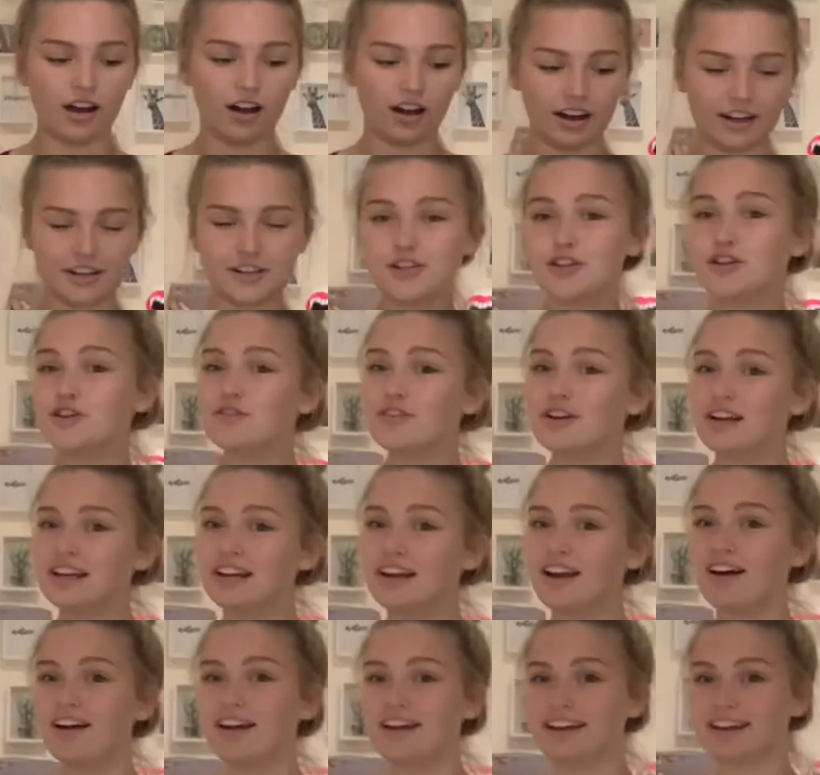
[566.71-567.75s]
I do really
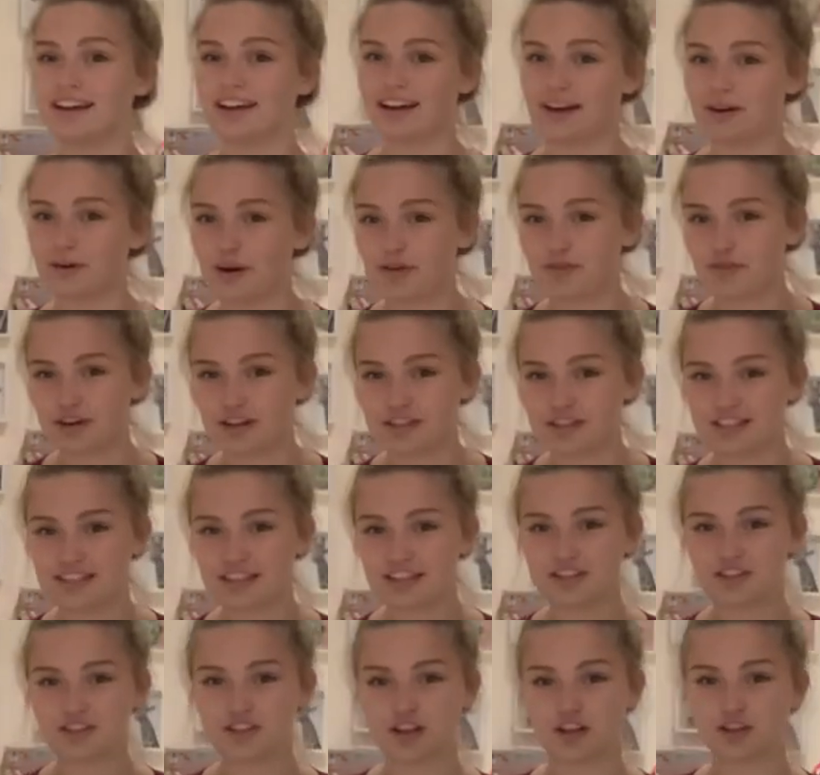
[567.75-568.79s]
like it. However, I
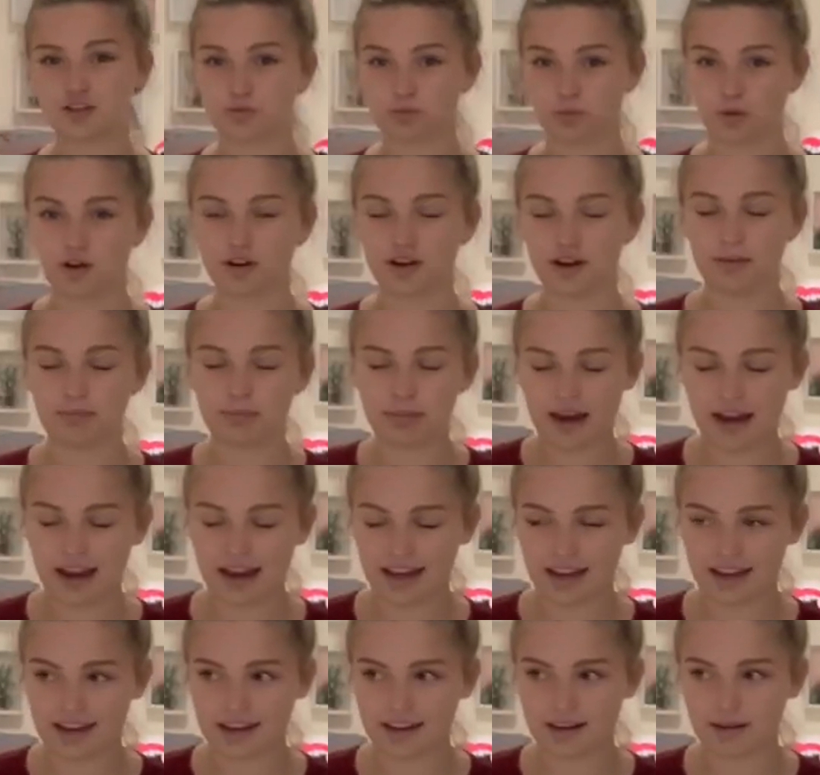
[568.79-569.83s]
did just want a
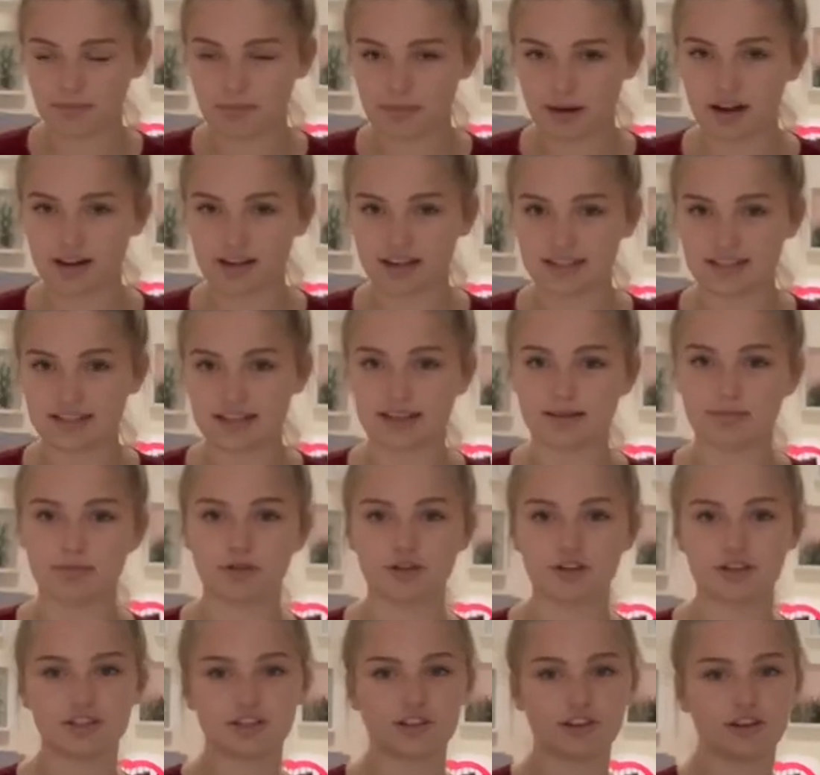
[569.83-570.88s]
plain burgundy
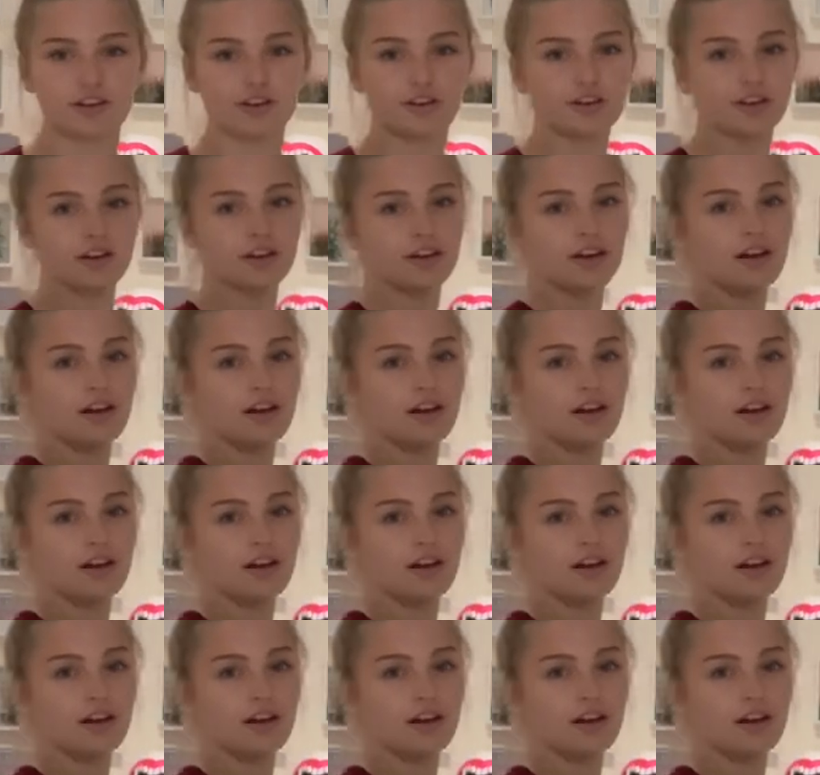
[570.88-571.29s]
bodysuit.